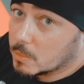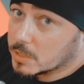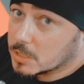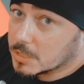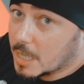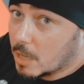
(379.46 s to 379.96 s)

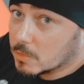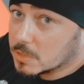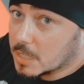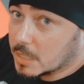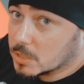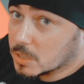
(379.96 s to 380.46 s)
which is
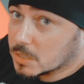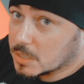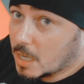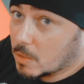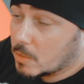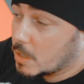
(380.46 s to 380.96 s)
outside
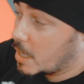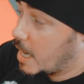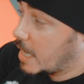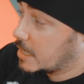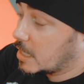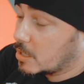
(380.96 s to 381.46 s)
Jutsao,
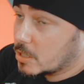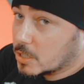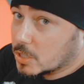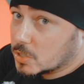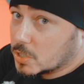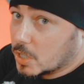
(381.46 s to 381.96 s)
and then you're
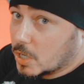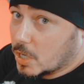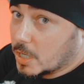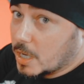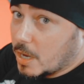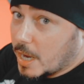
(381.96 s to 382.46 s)
going to
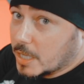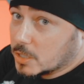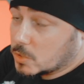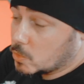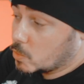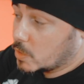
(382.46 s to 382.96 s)
turn
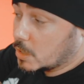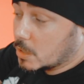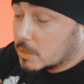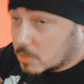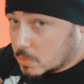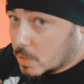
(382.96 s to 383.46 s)
and do
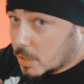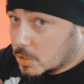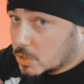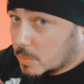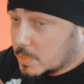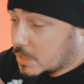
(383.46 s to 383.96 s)
a
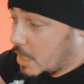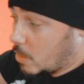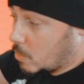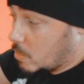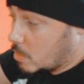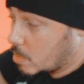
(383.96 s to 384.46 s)
jump
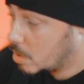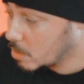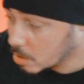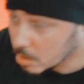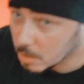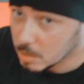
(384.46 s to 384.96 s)
sao
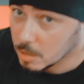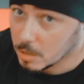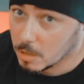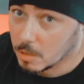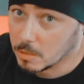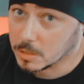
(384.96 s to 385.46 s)

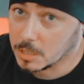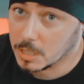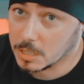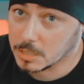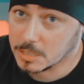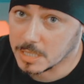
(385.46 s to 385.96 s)
on the
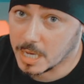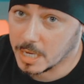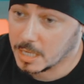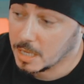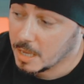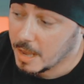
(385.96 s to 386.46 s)

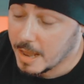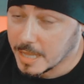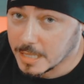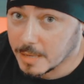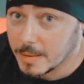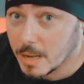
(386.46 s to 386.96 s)
inside,
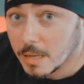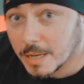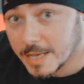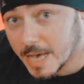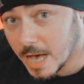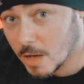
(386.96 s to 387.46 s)
and then
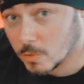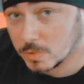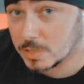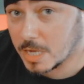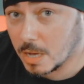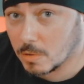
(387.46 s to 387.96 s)
cow
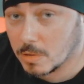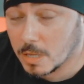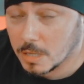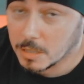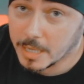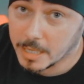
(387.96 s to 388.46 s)
sao,
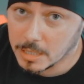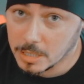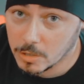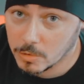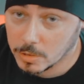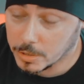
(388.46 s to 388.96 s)
like in
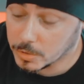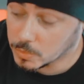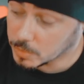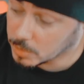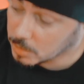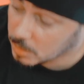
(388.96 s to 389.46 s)
the earlier
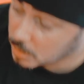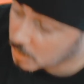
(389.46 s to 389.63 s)
drill,